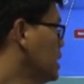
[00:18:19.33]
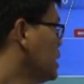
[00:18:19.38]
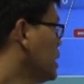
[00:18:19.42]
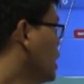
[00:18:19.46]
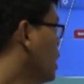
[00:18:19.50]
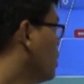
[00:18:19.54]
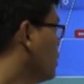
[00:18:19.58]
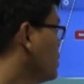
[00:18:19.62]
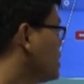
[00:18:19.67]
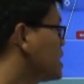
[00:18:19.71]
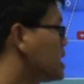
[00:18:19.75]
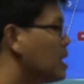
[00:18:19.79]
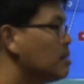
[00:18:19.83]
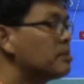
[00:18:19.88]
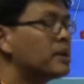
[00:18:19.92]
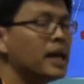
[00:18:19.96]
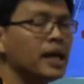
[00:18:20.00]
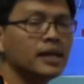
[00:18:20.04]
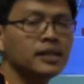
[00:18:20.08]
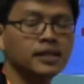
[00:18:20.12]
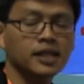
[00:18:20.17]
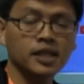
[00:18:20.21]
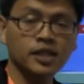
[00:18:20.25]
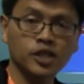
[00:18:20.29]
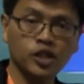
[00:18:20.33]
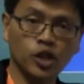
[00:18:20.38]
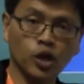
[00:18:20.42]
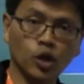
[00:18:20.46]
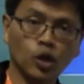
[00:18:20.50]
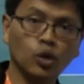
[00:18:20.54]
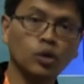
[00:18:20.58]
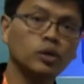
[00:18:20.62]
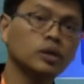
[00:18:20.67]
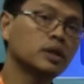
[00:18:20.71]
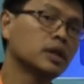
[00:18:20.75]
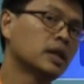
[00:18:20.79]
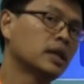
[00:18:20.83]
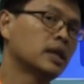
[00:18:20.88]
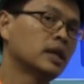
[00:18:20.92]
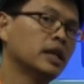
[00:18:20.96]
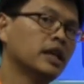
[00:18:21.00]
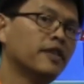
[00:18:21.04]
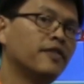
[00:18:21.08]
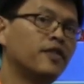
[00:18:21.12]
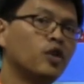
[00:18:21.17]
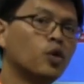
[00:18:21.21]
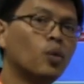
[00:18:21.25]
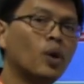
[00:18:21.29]
Now, in some cases, though,
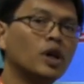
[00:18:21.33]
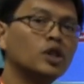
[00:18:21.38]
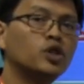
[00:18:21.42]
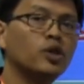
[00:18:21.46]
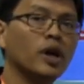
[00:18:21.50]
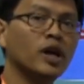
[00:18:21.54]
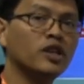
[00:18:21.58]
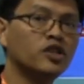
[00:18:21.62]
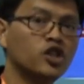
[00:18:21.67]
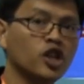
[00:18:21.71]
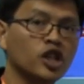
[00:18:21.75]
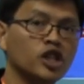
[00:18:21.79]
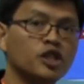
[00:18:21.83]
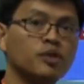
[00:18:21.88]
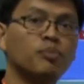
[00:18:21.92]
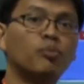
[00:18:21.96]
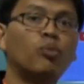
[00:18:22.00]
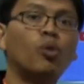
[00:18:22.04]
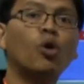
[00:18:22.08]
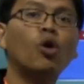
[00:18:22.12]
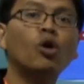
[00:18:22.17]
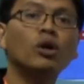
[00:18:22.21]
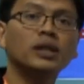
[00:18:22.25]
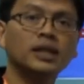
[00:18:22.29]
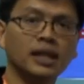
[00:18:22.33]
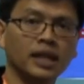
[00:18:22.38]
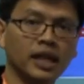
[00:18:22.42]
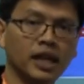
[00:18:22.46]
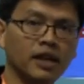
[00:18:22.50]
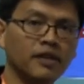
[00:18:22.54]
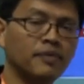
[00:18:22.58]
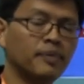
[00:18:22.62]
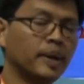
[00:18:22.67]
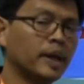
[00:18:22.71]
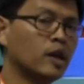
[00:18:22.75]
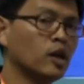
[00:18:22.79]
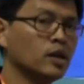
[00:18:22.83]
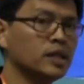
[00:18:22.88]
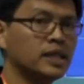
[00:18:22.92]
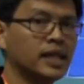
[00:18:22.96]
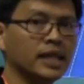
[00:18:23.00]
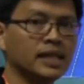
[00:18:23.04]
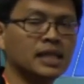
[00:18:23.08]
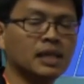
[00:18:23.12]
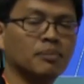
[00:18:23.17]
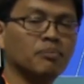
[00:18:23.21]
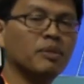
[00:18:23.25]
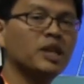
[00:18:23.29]
if you want to adjust more delay because
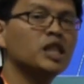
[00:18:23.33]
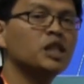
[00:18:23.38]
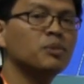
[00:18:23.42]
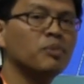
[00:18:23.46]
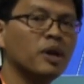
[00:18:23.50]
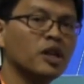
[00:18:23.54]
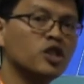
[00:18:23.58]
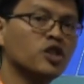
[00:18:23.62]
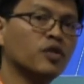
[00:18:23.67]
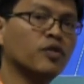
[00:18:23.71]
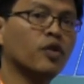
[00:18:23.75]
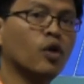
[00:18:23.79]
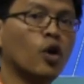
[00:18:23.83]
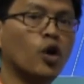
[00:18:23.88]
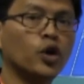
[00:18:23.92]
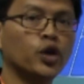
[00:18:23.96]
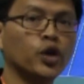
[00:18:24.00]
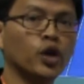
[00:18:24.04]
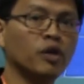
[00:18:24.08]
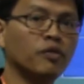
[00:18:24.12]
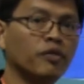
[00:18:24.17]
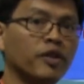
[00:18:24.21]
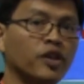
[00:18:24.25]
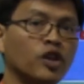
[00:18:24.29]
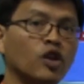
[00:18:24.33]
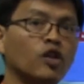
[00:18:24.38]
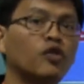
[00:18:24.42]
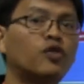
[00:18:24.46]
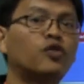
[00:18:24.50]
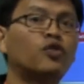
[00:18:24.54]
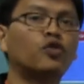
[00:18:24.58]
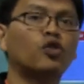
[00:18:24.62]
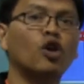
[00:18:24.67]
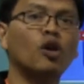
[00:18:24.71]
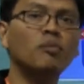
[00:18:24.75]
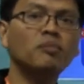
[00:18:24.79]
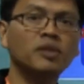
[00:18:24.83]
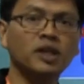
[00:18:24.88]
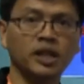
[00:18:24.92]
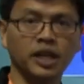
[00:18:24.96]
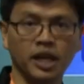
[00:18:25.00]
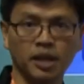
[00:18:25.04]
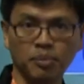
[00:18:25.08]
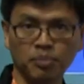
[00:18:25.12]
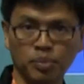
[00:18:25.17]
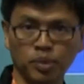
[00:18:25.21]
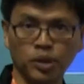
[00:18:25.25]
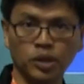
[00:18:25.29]
there's a mismatch of audio and video from the
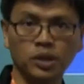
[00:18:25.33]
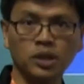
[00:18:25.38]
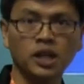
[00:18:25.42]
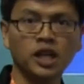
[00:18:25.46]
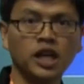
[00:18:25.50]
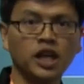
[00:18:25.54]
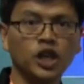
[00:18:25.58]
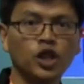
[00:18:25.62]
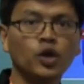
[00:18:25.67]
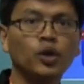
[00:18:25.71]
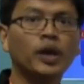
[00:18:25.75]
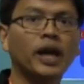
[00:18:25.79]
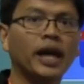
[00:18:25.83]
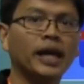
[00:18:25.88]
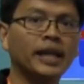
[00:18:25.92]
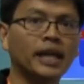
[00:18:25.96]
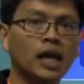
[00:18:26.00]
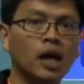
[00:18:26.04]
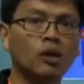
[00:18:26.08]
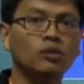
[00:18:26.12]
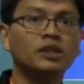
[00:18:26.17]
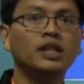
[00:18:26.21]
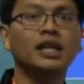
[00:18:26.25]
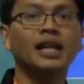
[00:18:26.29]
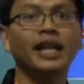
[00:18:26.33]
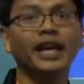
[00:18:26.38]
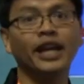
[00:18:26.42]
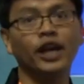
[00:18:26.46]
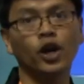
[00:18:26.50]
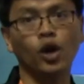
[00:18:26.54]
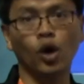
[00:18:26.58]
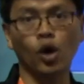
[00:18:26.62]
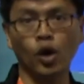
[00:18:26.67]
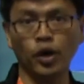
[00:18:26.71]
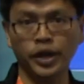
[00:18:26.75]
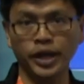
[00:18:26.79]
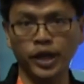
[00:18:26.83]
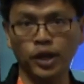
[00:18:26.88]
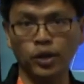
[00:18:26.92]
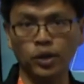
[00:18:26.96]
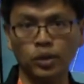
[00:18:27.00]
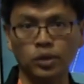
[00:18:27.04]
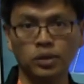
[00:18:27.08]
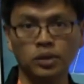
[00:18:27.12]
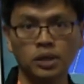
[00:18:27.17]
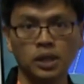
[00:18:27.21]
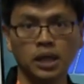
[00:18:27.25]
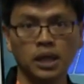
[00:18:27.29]
input, you can now delay your
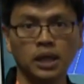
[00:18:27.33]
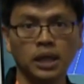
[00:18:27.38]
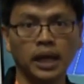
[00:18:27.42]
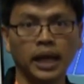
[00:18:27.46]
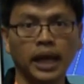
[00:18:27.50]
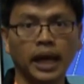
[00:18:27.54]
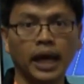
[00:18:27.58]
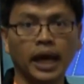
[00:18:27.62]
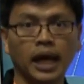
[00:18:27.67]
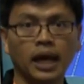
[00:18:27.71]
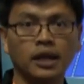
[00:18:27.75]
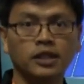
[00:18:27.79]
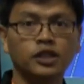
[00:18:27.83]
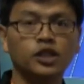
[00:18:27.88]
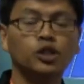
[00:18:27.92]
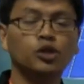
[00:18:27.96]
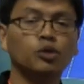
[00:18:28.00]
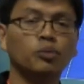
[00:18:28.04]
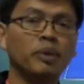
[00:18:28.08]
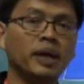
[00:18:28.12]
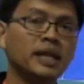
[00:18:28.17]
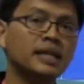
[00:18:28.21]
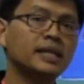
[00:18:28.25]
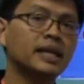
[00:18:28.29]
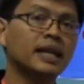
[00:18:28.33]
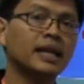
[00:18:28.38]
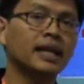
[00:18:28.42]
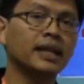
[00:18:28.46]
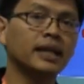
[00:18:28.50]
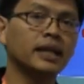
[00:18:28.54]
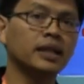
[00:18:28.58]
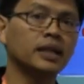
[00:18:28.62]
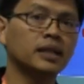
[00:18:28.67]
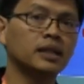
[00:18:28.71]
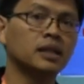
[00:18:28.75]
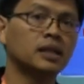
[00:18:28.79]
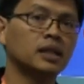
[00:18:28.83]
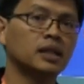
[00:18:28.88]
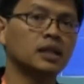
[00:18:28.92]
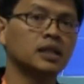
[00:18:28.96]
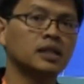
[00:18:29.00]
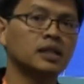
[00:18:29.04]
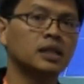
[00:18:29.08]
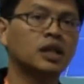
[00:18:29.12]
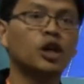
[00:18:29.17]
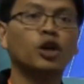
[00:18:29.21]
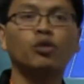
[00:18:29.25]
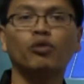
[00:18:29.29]
audio to basically
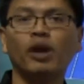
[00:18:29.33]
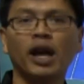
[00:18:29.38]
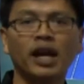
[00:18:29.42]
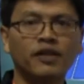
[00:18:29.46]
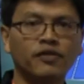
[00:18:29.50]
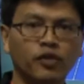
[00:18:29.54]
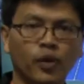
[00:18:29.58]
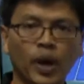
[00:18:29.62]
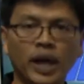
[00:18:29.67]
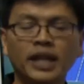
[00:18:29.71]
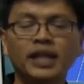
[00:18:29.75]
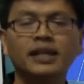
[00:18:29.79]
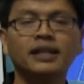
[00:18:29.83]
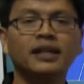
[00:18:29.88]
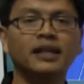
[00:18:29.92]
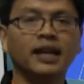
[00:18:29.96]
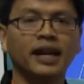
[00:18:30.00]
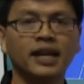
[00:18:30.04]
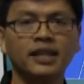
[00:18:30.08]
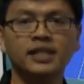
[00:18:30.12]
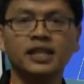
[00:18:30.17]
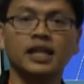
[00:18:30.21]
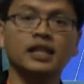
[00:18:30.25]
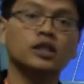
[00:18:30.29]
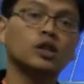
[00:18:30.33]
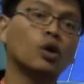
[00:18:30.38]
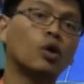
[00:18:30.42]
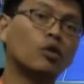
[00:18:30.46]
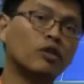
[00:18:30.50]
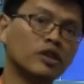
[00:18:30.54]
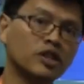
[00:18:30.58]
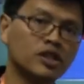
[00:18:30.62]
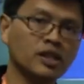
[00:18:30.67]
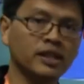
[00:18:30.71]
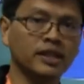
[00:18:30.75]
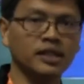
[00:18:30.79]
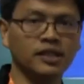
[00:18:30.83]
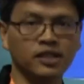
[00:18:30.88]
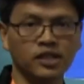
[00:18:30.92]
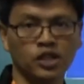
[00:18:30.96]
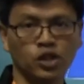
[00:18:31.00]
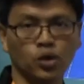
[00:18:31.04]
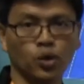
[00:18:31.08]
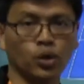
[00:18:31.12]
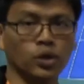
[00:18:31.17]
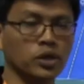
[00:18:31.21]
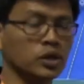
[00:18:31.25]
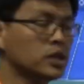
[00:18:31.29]
correct for any delays that's originally in the
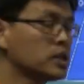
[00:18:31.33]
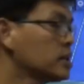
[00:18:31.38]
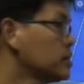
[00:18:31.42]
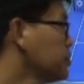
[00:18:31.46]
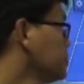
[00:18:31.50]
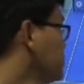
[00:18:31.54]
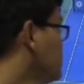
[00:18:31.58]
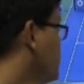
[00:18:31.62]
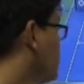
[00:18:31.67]
source.